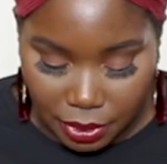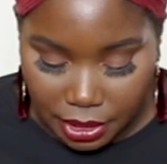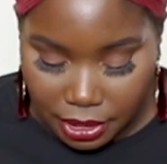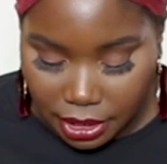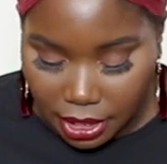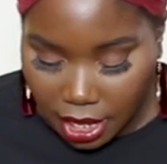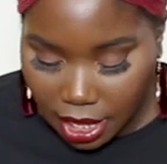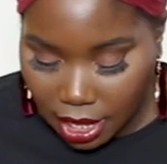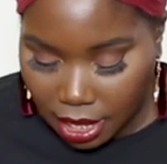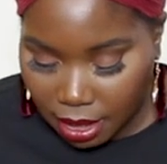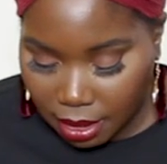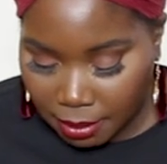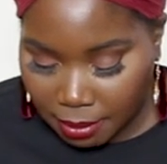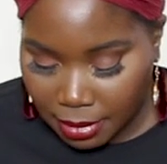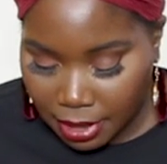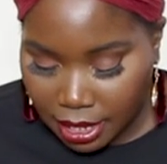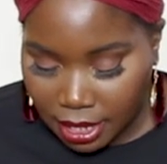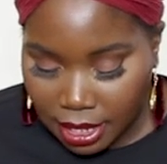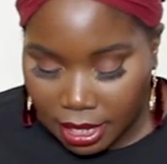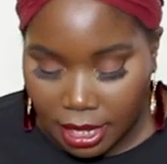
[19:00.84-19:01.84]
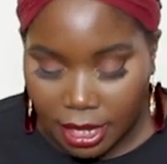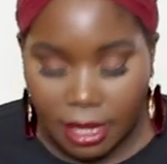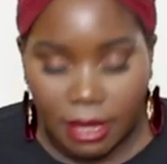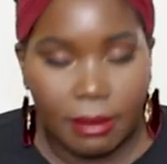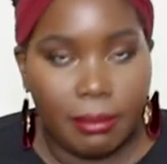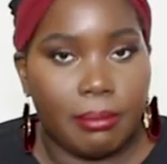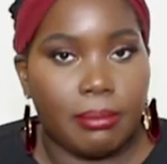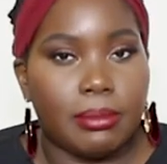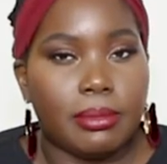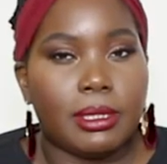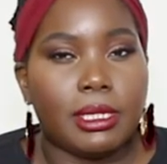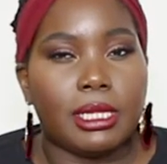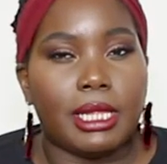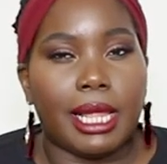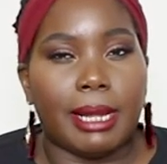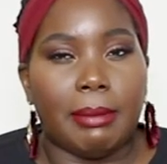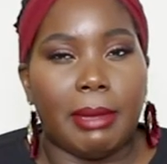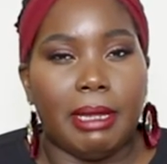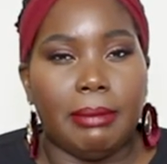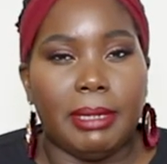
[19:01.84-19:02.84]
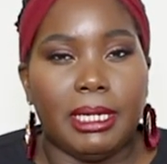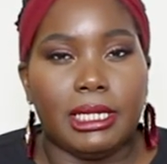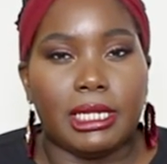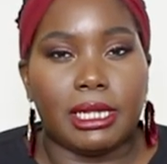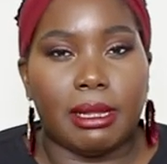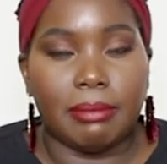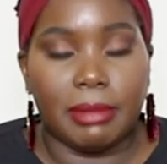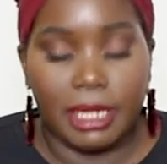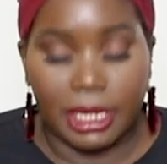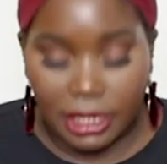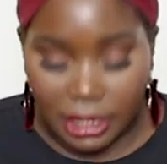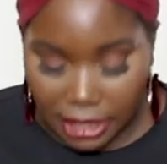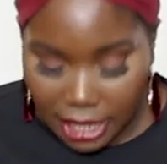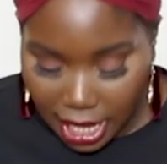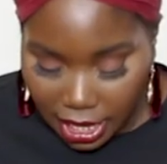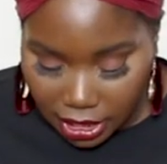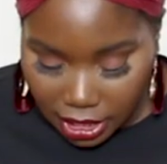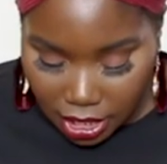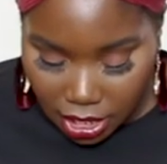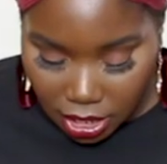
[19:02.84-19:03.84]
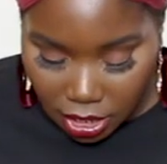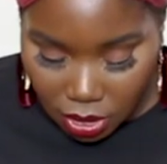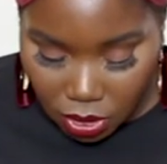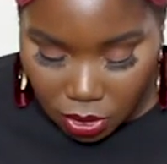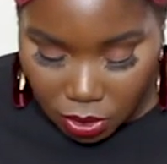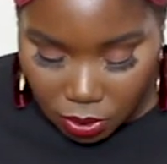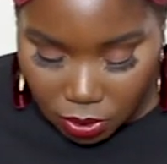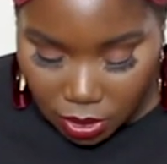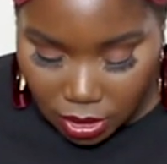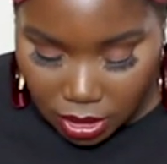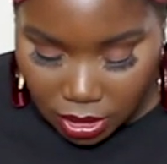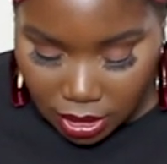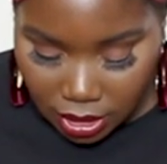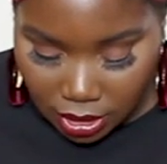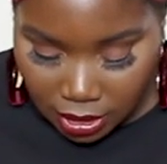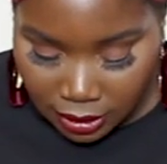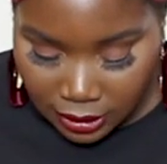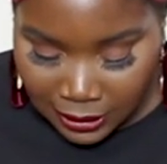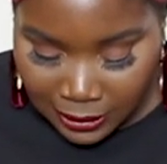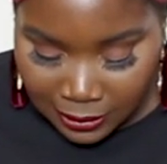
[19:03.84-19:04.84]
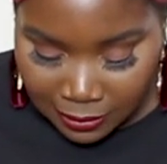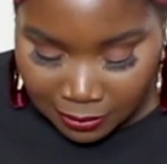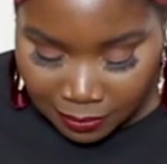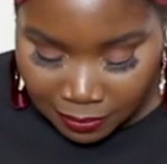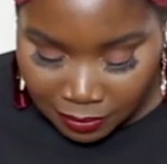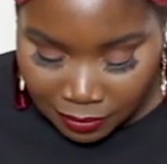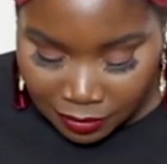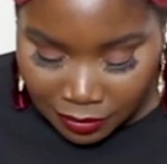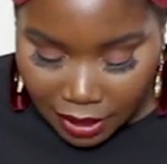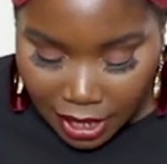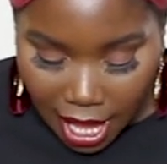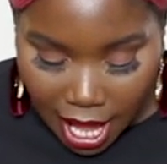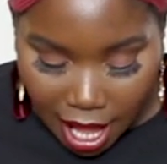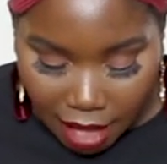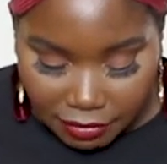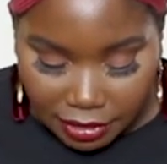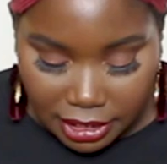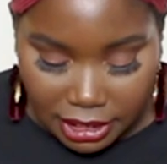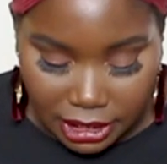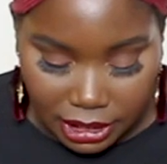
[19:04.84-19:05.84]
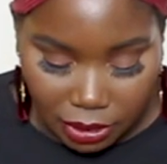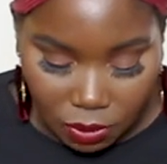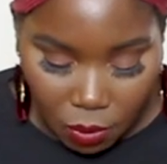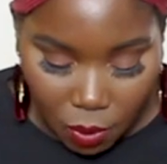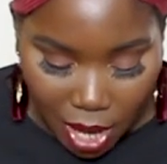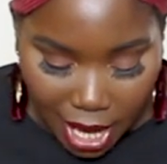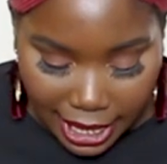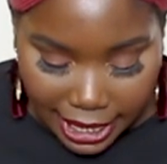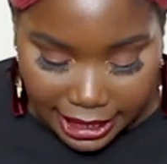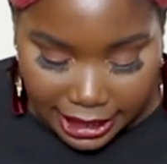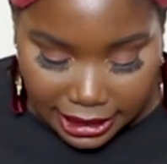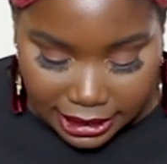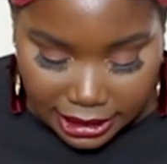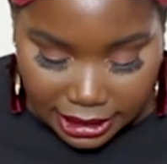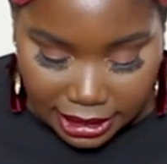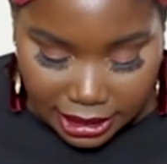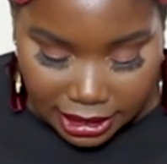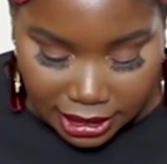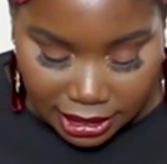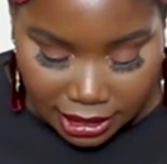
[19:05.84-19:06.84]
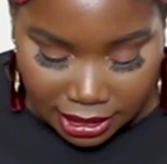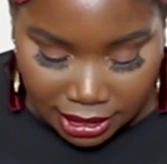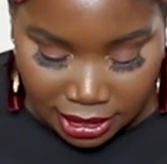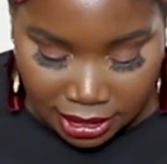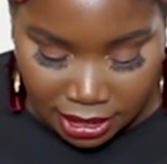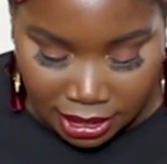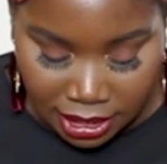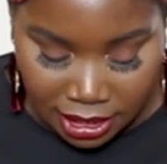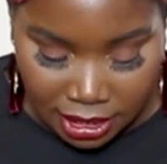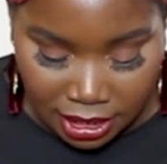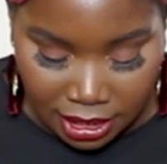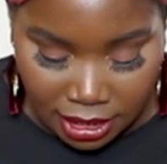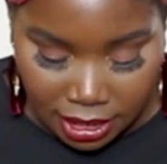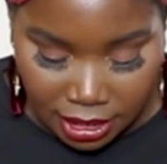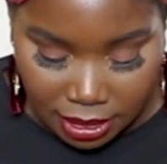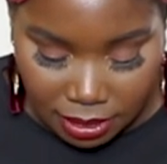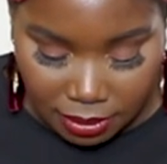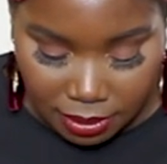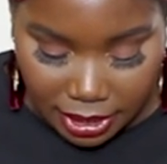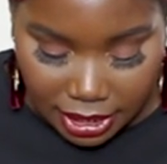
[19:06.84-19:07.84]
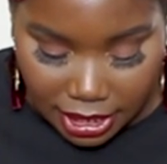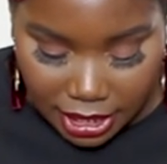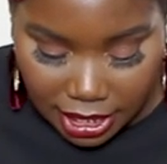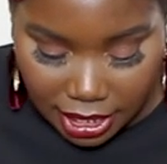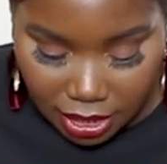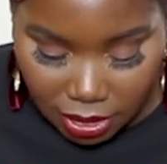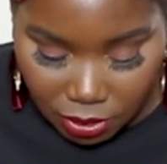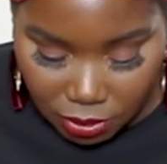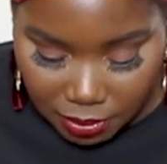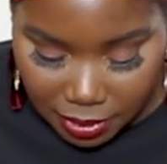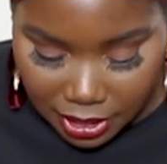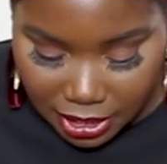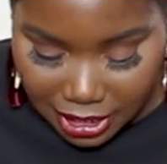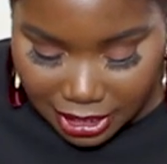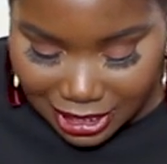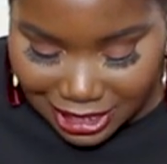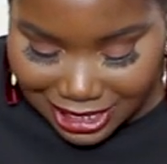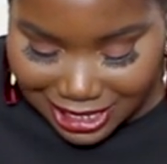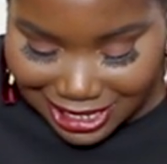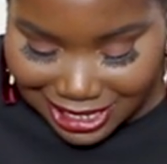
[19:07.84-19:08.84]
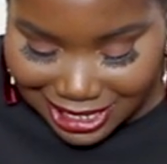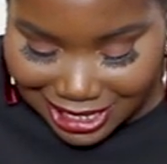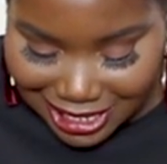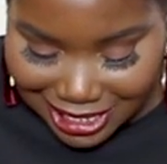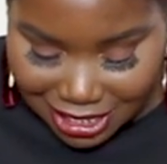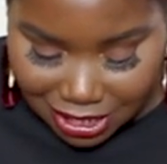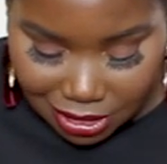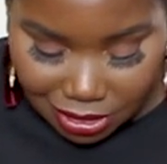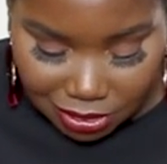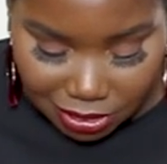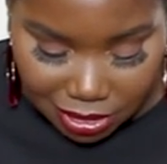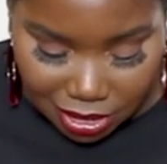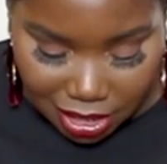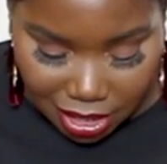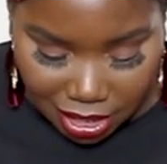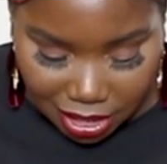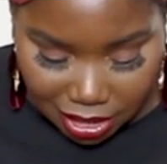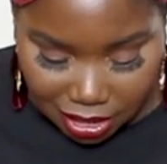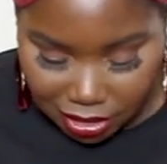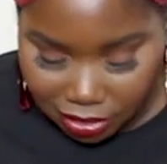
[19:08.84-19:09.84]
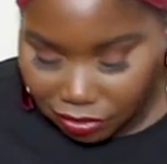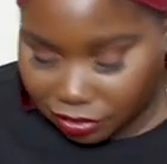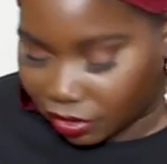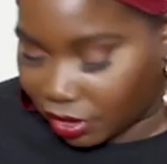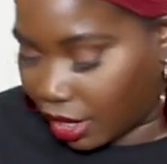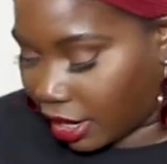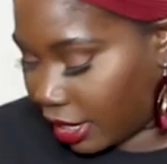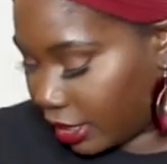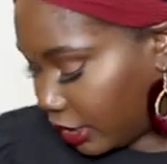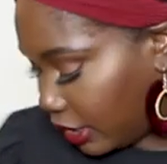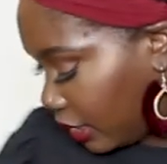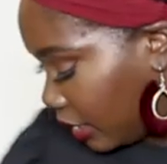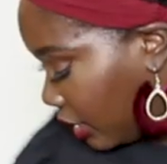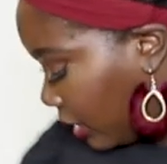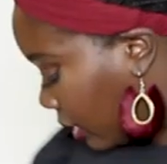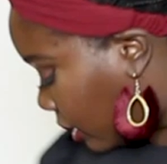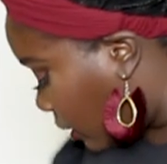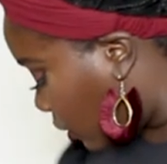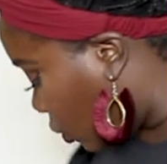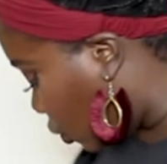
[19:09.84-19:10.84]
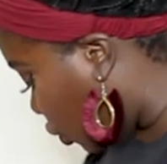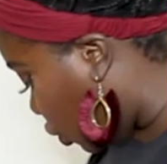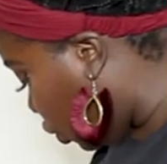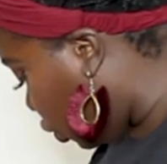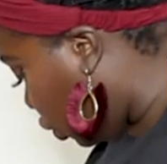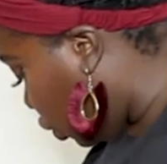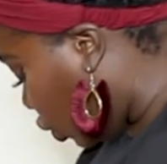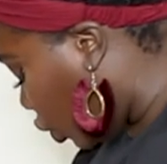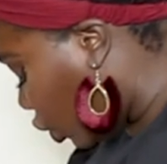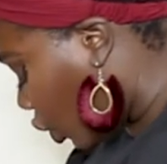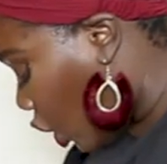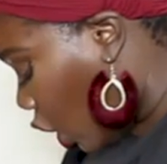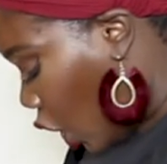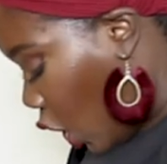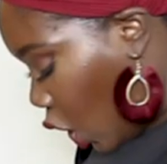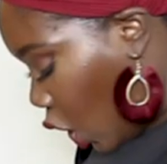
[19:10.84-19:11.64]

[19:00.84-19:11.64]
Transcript: with um, like maybe something yellow, obviously white. Wait, can I open this? Oh gosh, I need the scissors.